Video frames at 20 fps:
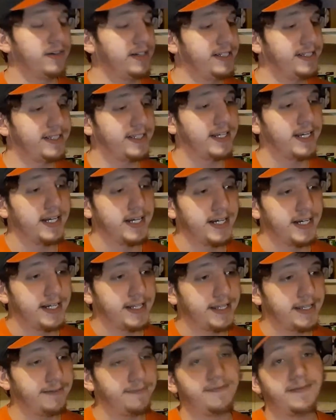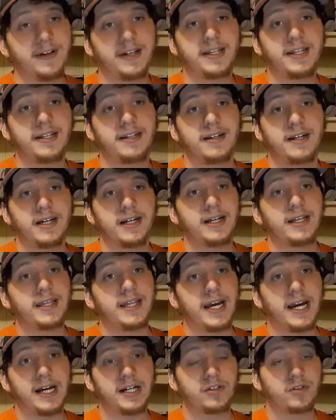He's defended the
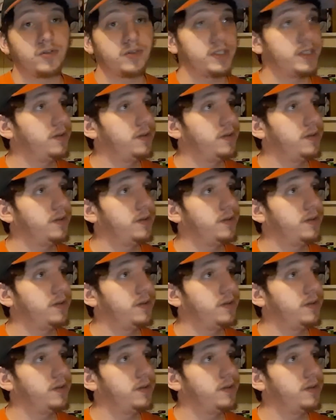Astros.